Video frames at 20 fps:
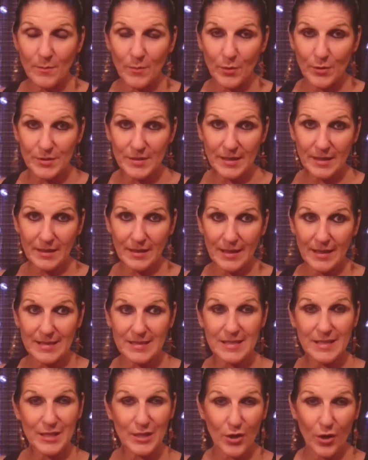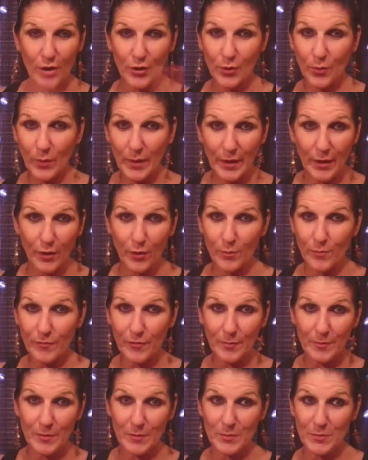motorcycle accident on the way home
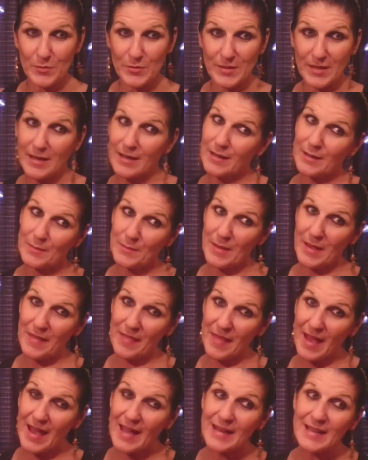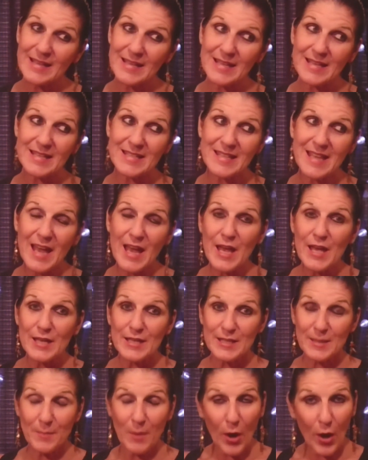from the museum. And that is
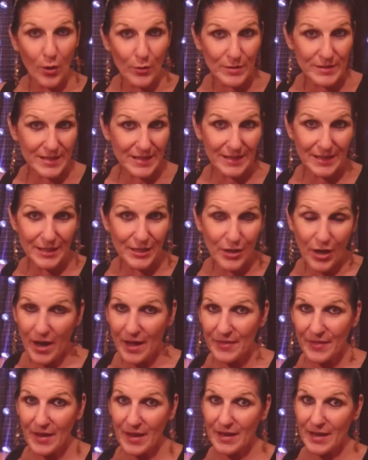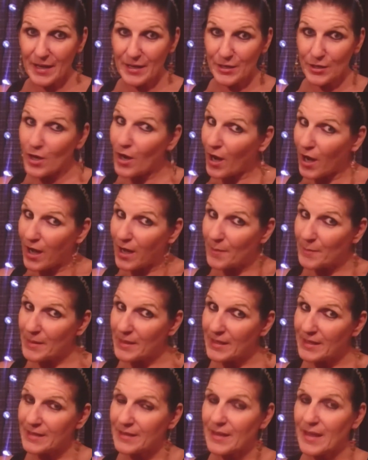supposedly not that
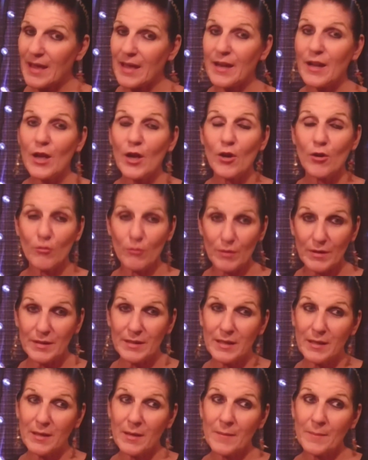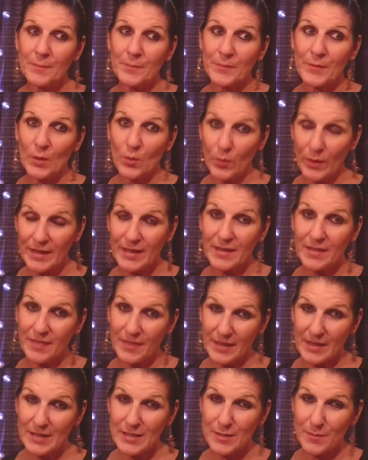uncommon, that really wicked
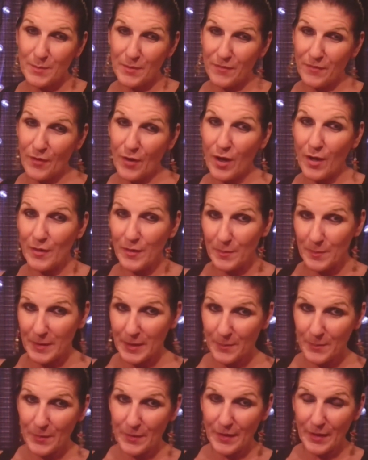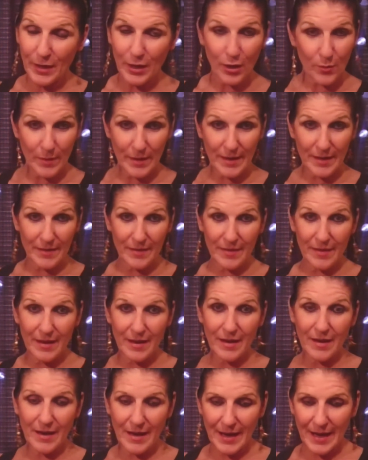things befall the people that go in
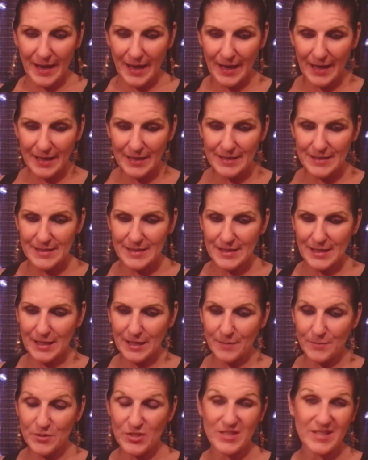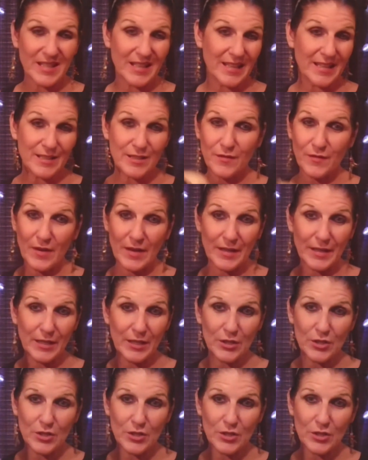there and just think it's funny